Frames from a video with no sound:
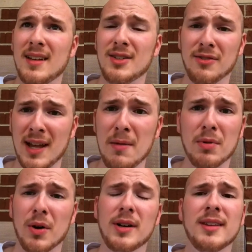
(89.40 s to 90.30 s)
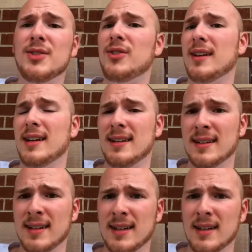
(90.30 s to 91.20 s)
He's flat broke in the city
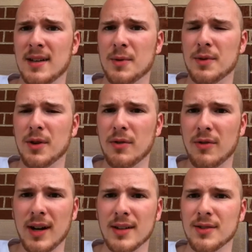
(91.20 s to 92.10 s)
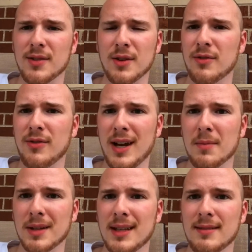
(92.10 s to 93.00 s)
with no friends and no
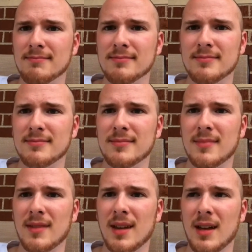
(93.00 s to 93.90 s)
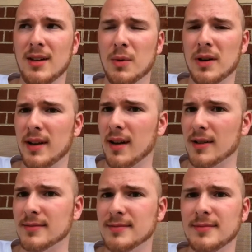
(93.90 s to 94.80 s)
family and nowhere to go.